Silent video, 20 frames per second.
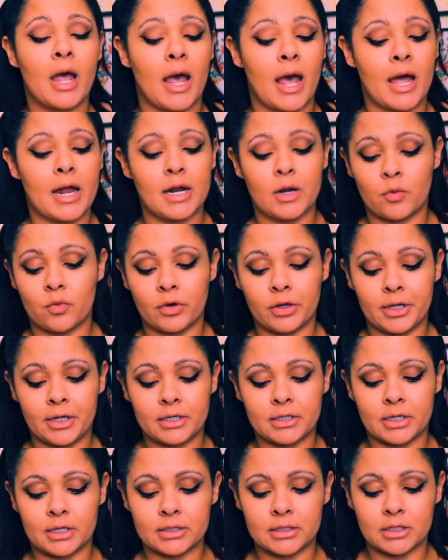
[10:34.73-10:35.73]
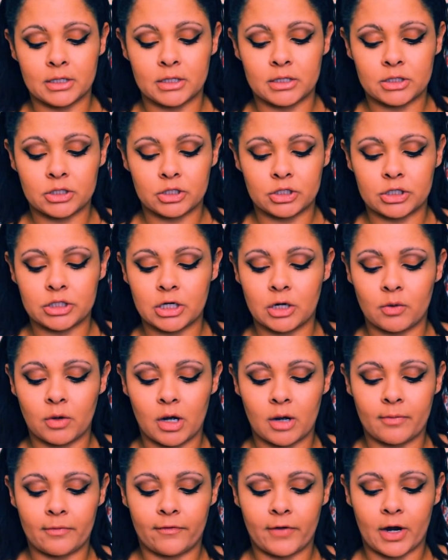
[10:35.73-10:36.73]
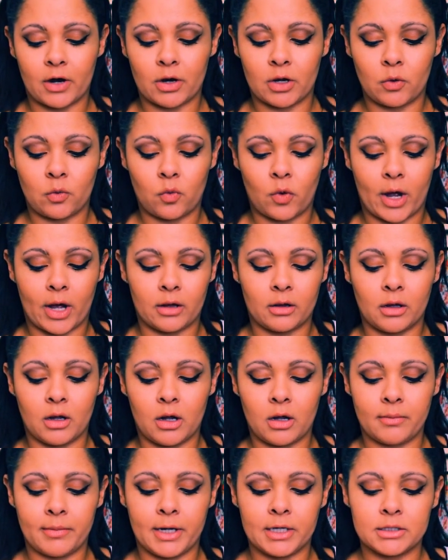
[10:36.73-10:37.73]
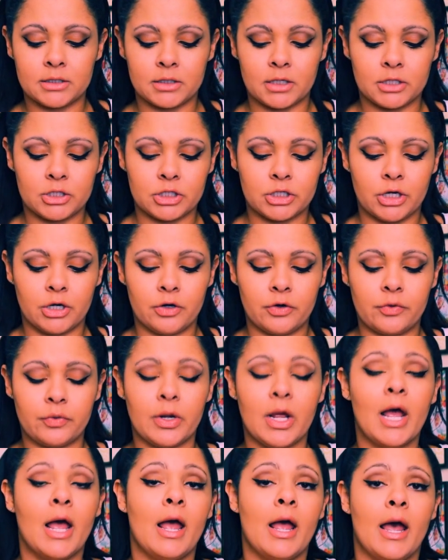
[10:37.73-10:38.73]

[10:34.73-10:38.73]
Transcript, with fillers: And it really doesn't show up very well on my skin tone.